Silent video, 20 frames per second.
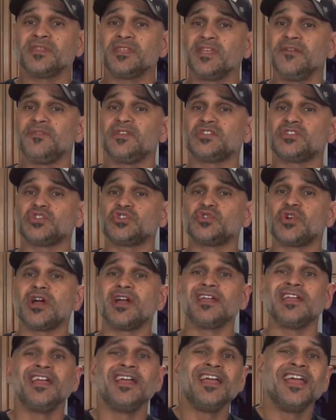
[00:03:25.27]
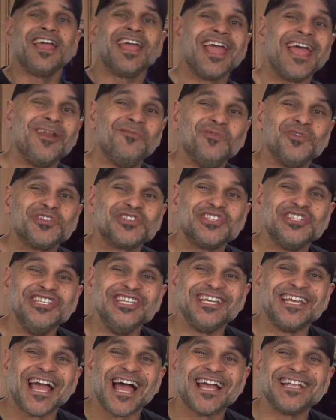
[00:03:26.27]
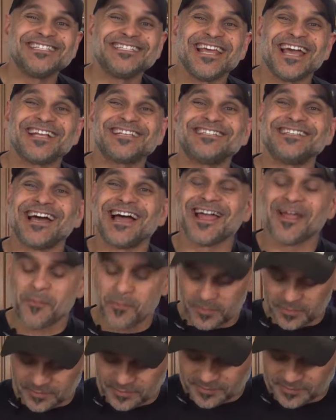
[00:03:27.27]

Give this a try, and we'll see you guys next time.